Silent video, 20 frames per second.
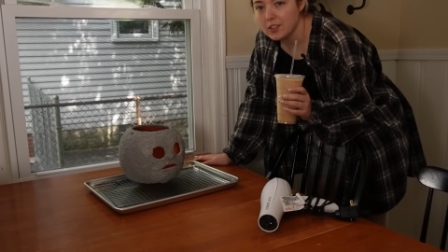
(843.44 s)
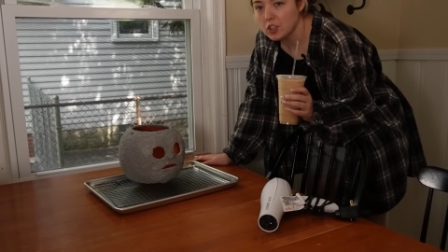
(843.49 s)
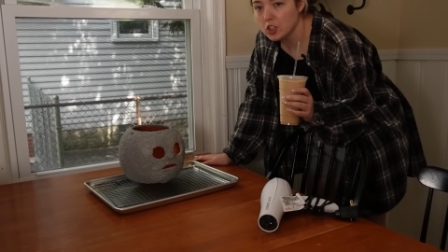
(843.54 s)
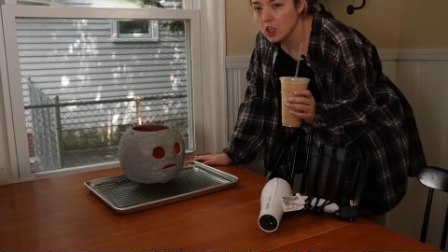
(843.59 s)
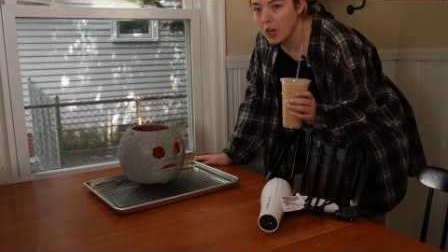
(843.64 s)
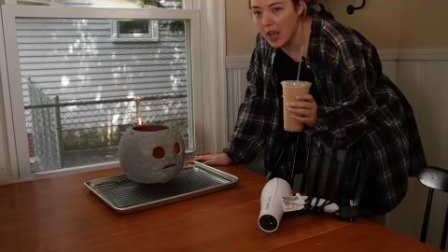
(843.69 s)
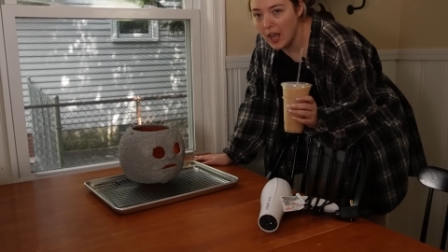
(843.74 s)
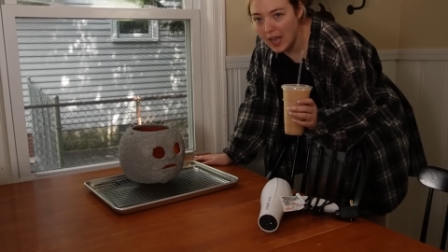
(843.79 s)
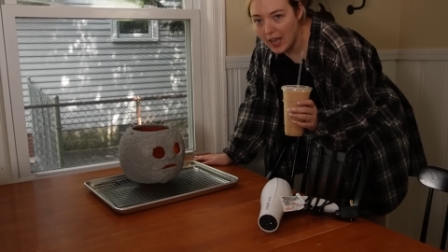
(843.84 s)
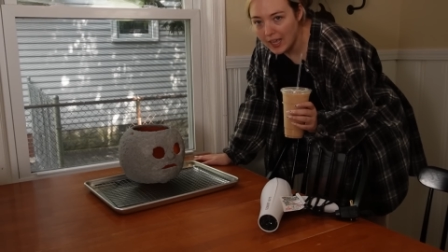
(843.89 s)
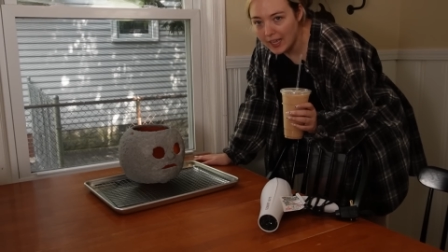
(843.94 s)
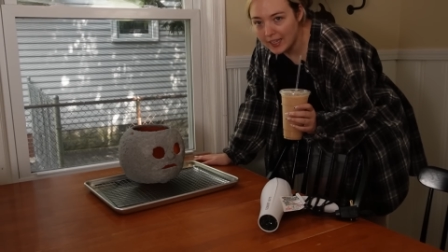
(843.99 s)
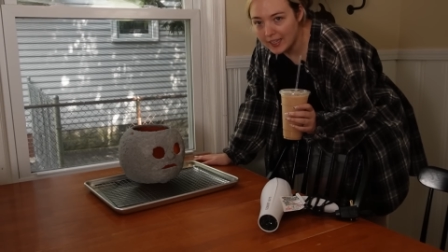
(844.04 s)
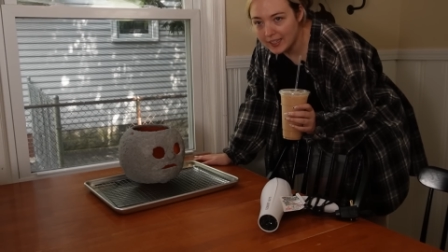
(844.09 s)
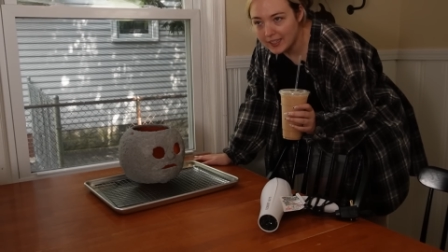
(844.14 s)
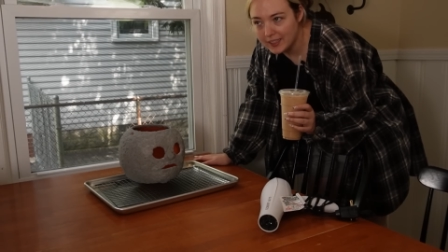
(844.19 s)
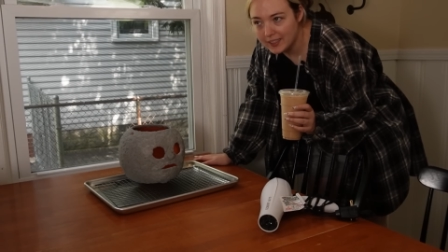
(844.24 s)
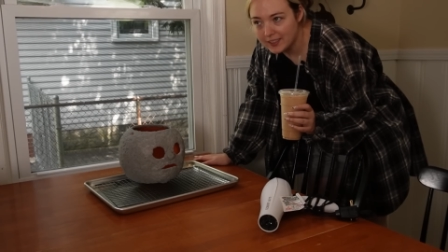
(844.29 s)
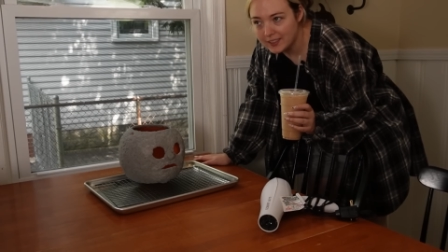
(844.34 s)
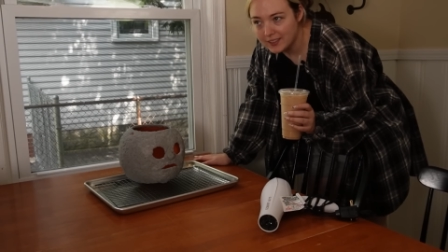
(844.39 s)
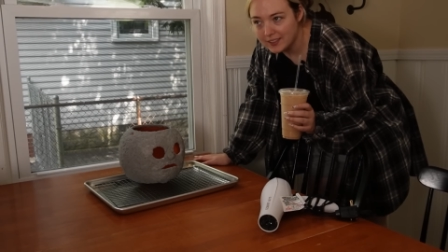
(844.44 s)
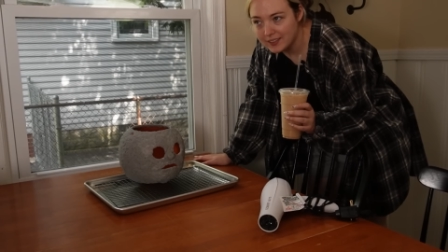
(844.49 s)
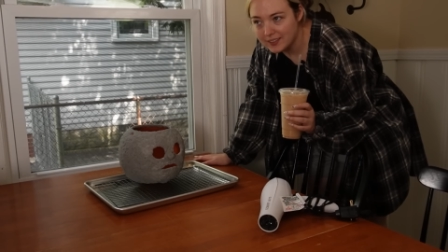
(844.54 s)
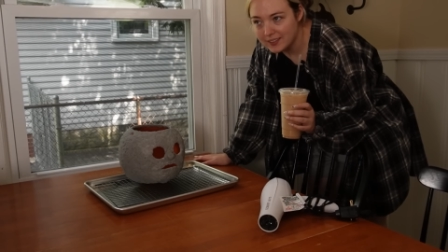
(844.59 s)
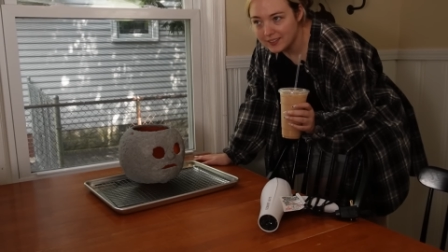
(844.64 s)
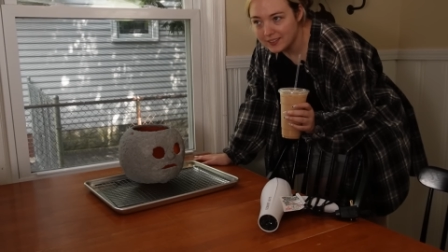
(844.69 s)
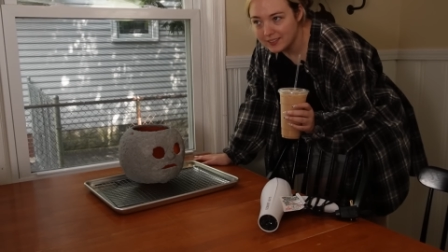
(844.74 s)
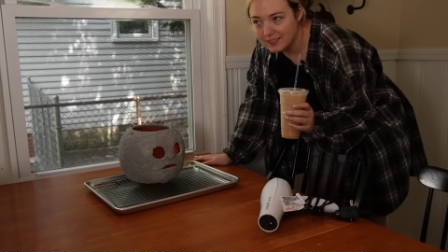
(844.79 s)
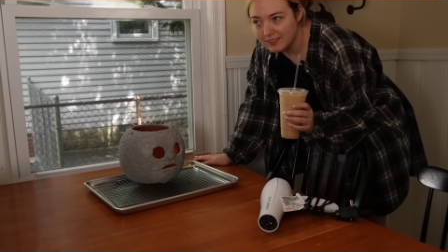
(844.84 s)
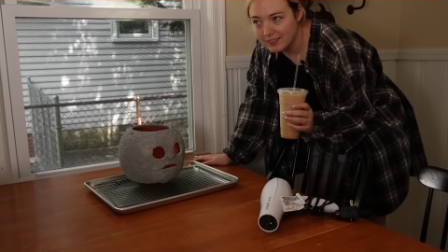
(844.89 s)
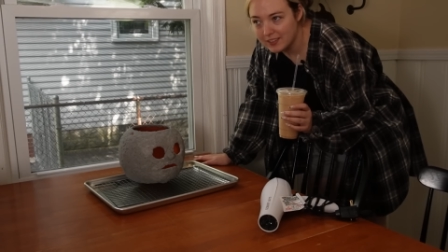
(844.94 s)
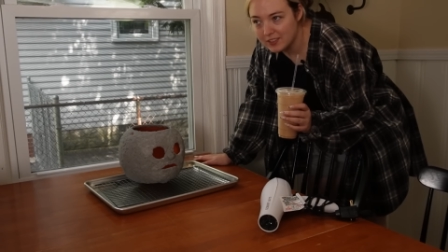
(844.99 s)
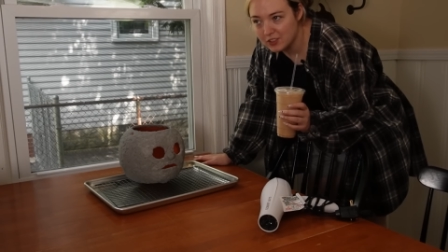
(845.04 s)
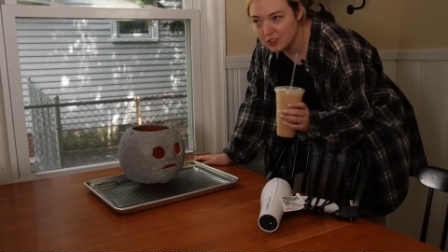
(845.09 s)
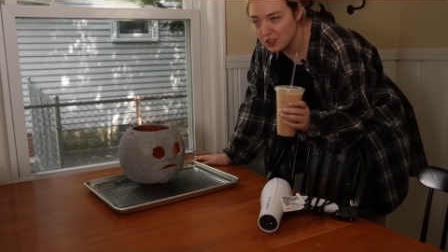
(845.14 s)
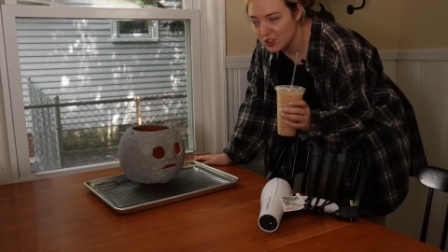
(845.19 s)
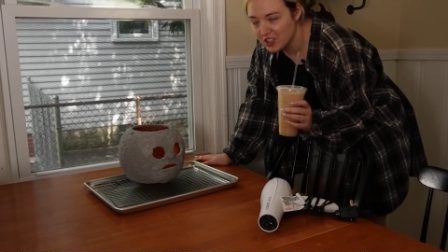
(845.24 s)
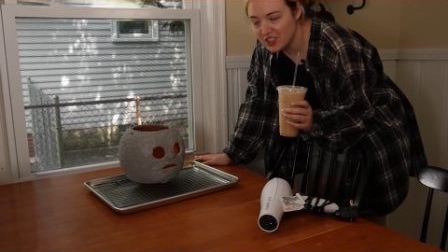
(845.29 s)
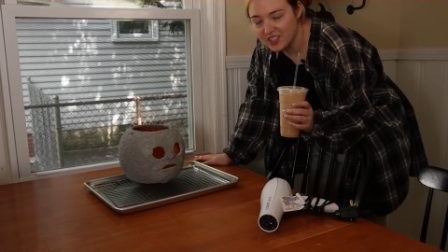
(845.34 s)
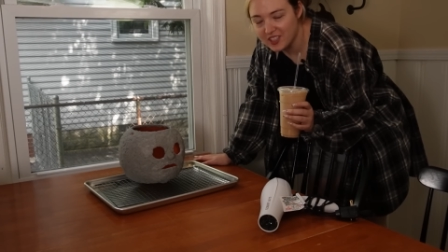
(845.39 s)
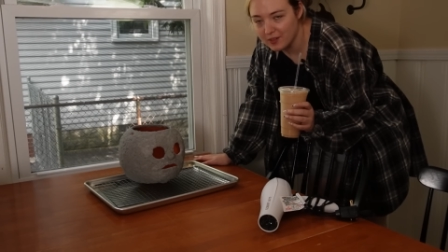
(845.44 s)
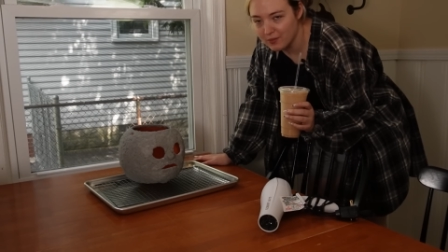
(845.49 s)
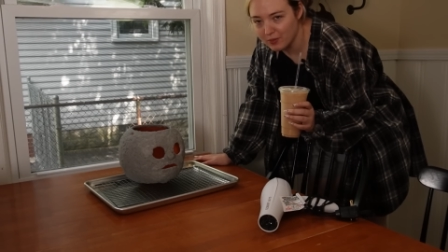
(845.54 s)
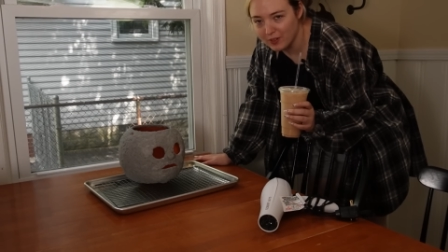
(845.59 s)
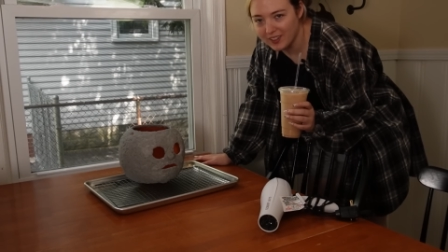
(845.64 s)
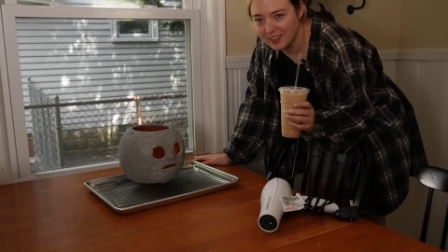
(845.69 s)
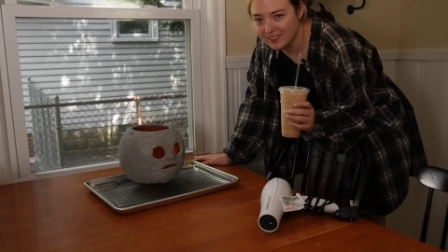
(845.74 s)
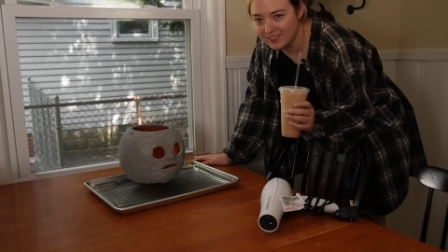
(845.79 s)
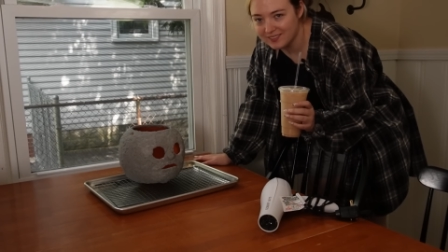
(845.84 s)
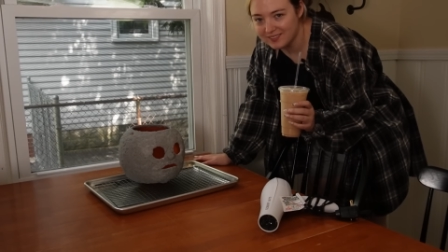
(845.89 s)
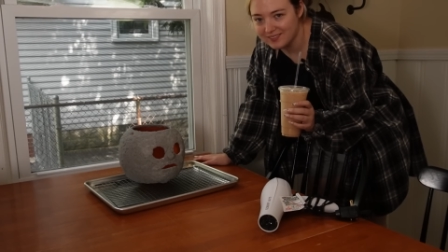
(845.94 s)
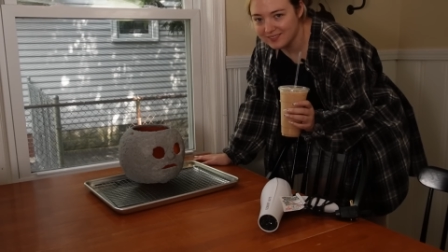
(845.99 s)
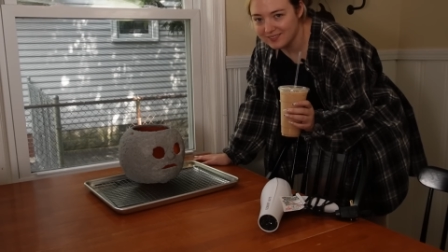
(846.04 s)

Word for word: chai is just different.